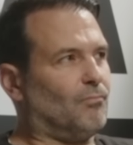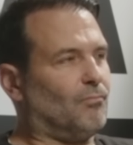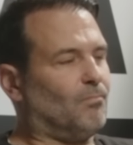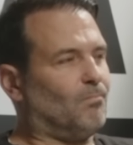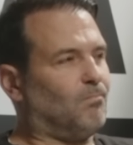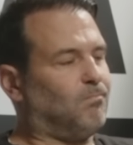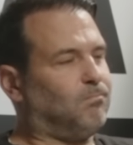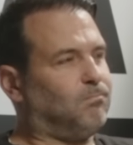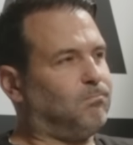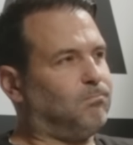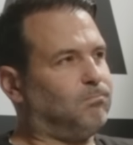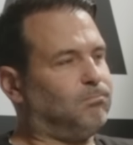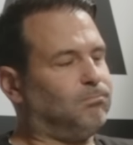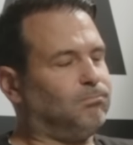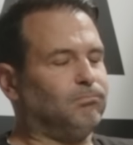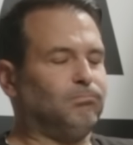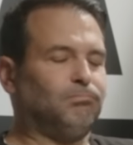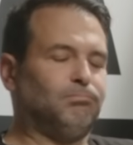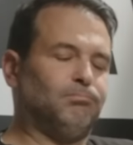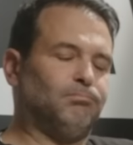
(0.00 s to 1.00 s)

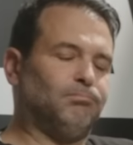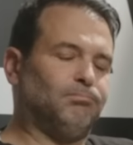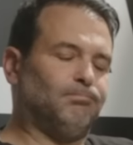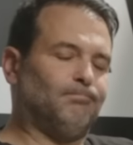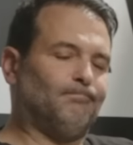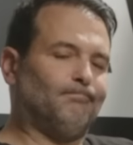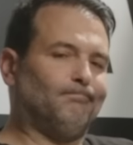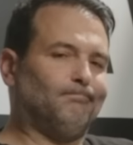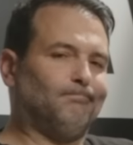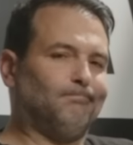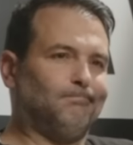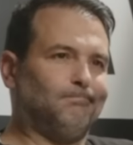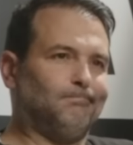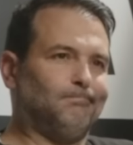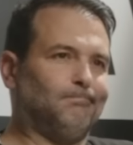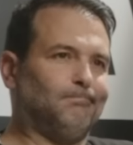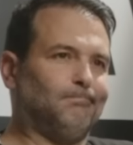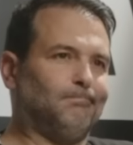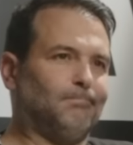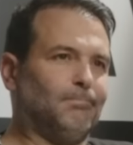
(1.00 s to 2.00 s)

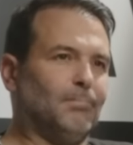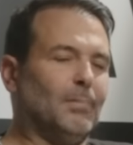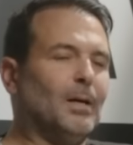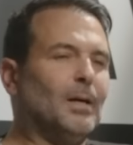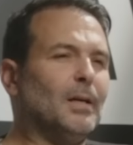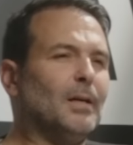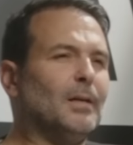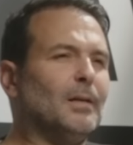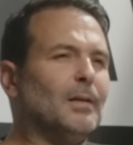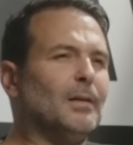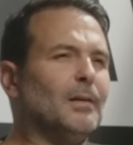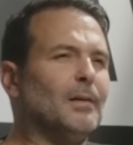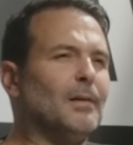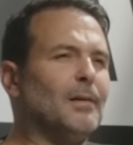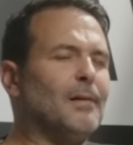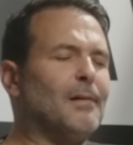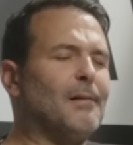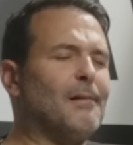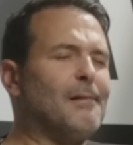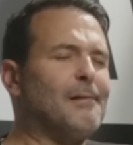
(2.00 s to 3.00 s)

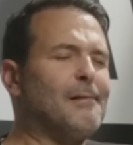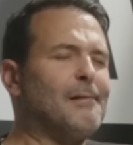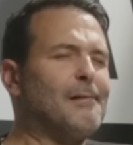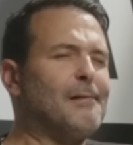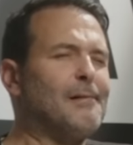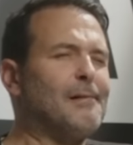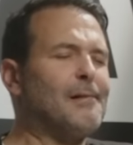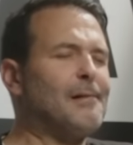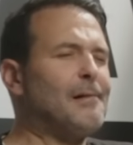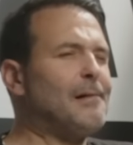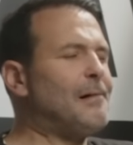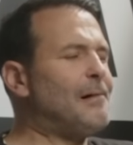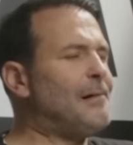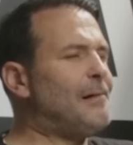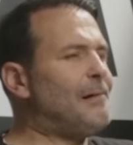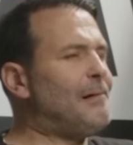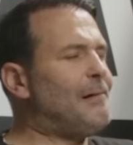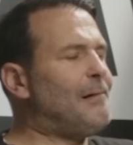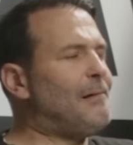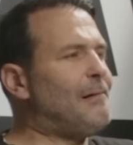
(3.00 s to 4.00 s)

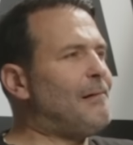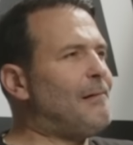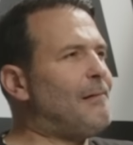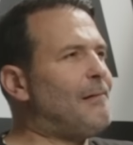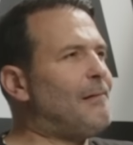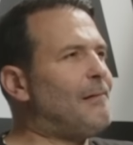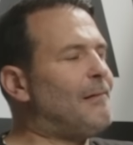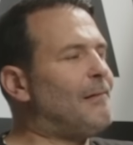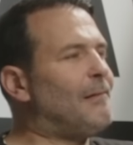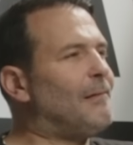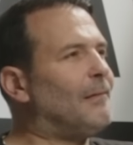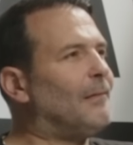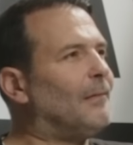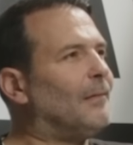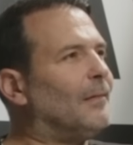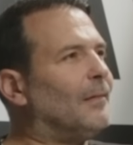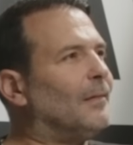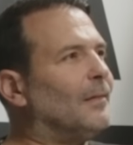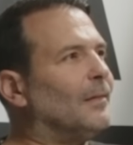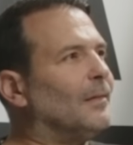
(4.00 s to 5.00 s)

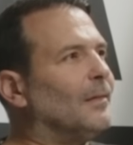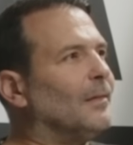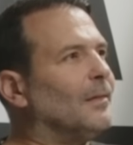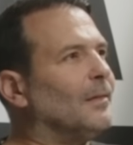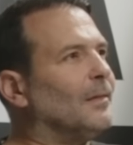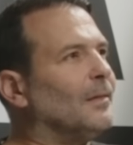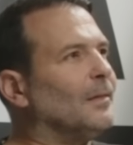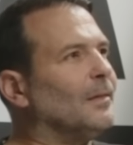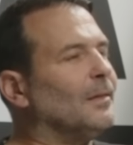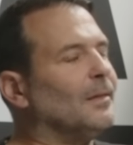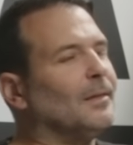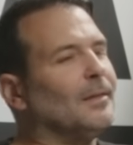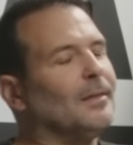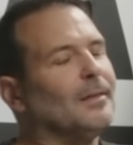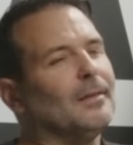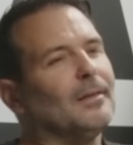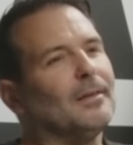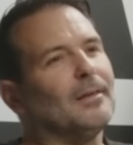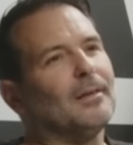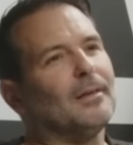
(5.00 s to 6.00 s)

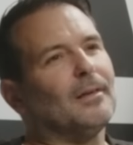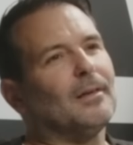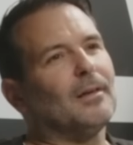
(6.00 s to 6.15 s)
This person isn't speaking.